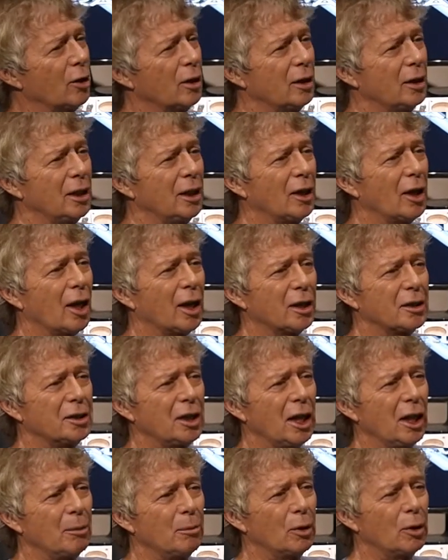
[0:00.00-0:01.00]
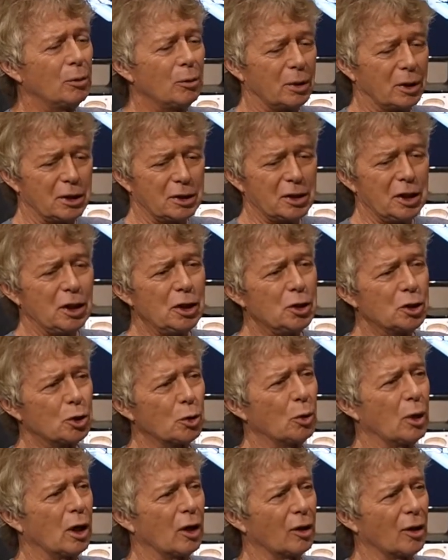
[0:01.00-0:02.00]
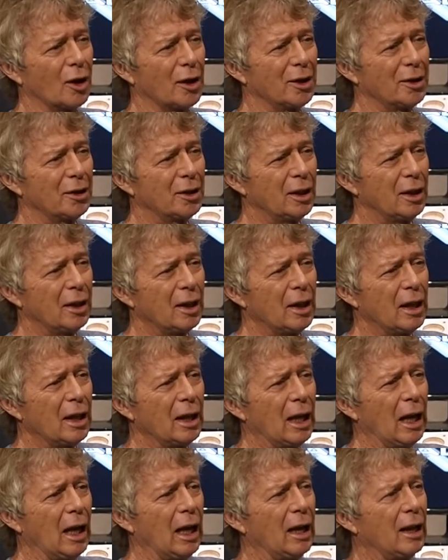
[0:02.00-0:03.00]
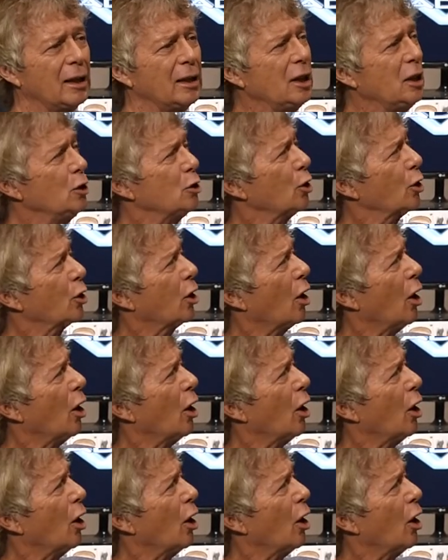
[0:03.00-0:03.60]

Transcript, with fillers: and he got a table with a T square on it, and he took